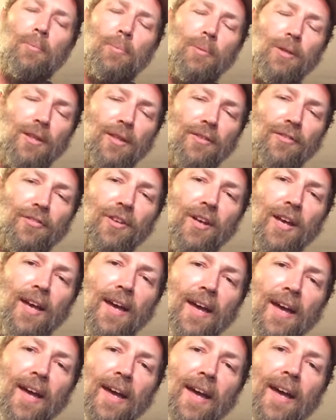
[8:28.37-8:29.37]
B
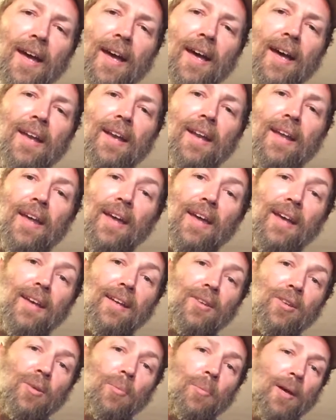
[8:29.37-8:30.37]
flat, A
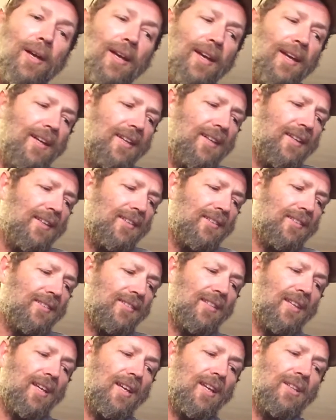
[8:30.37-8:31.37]
in the
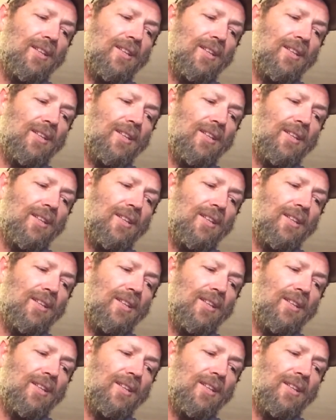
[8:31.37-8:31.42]
bass,